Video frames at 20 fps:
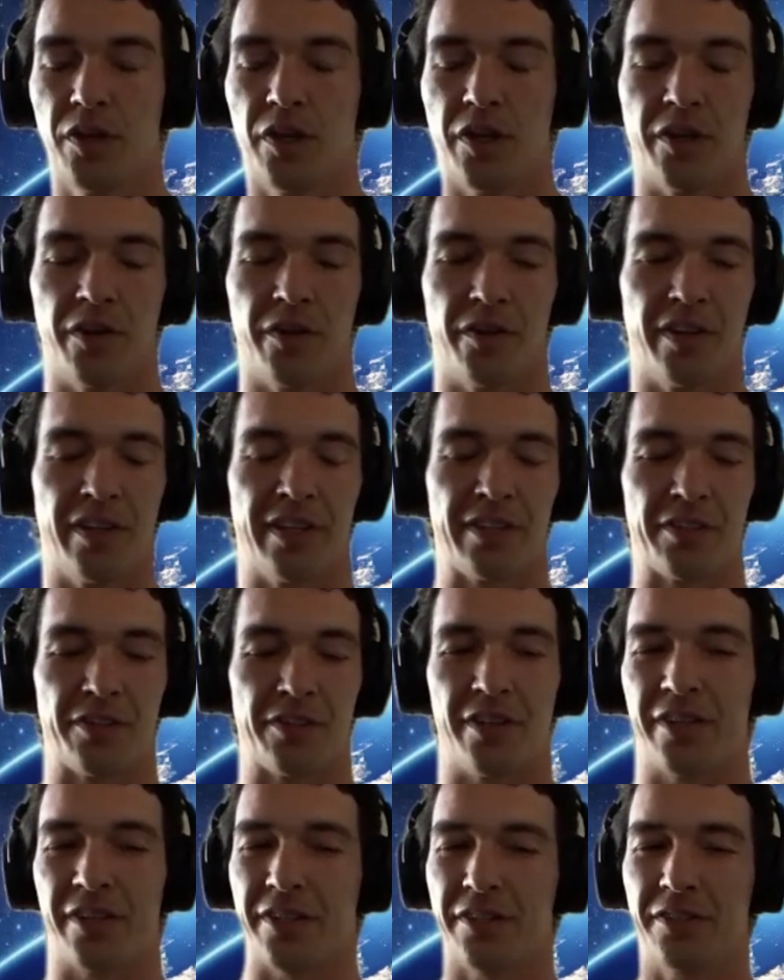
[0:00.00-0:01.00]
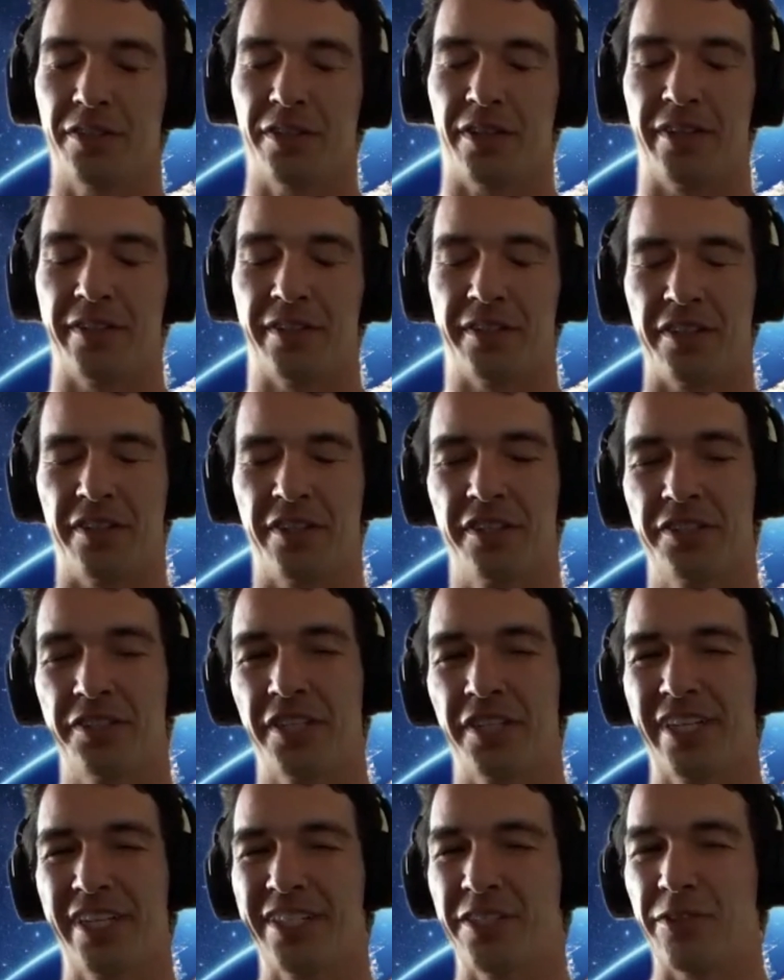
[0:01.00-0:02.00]
Oh, as long as
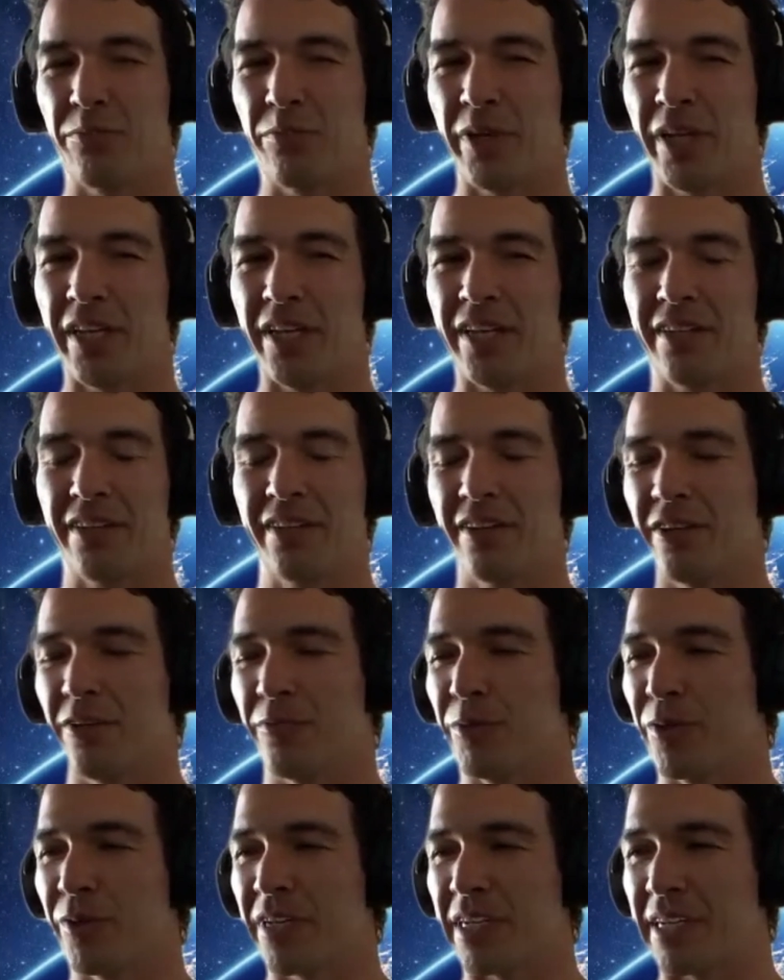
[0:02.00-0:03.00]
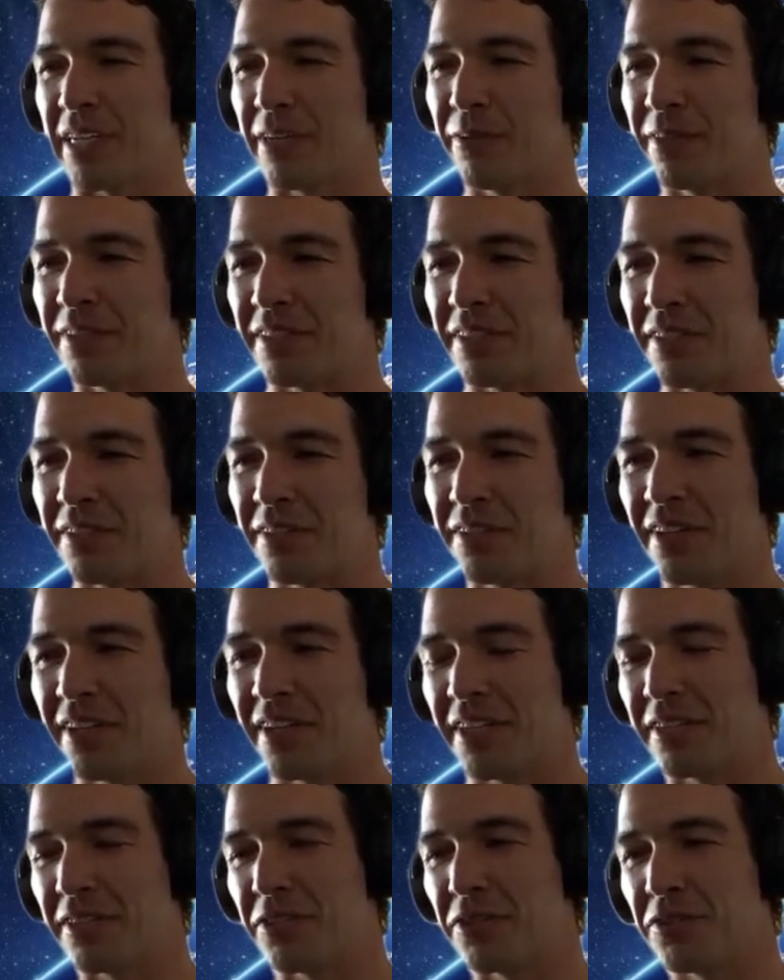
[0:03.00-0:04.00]
I get to paint, I'm okay with it.
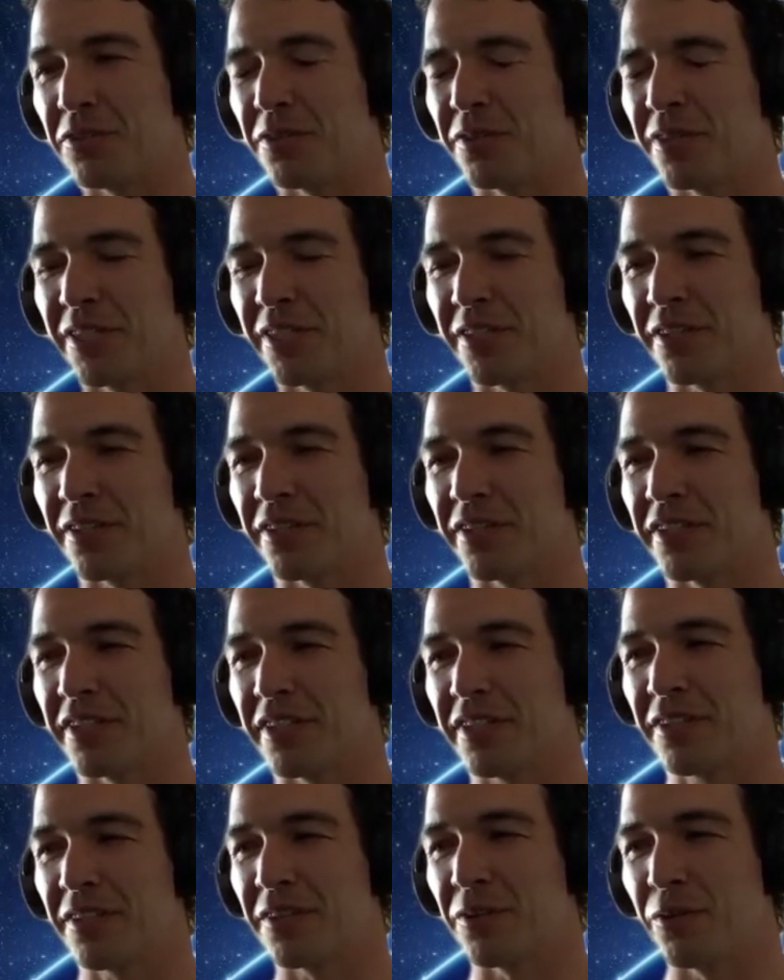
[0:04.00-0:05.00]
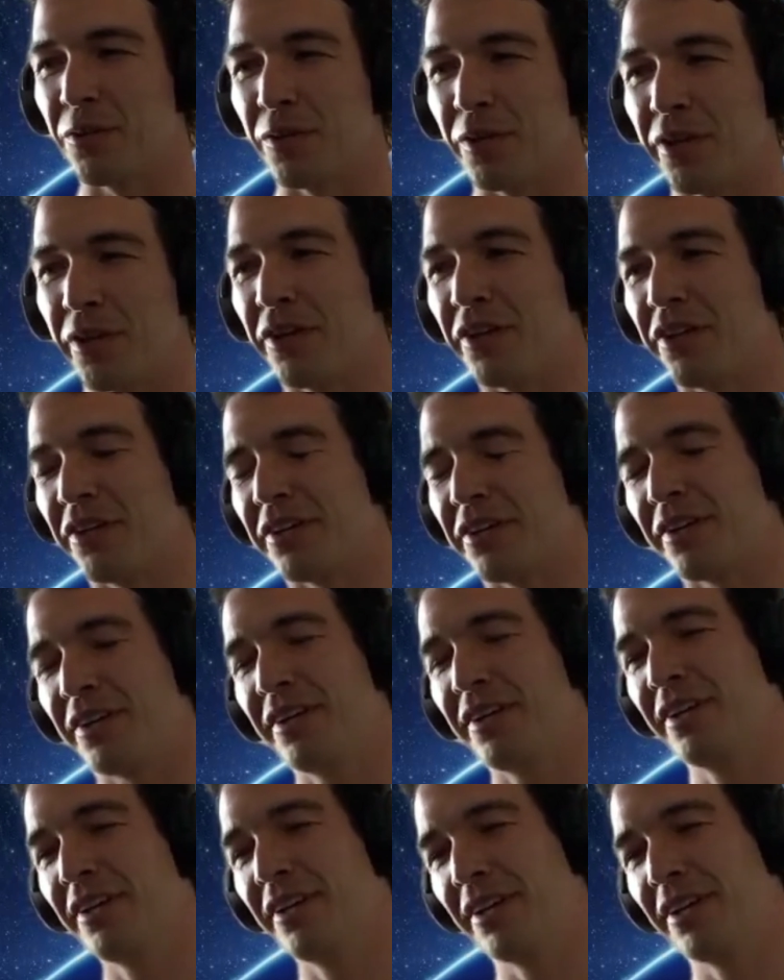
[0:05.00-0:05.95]
I can do acrylic or oil or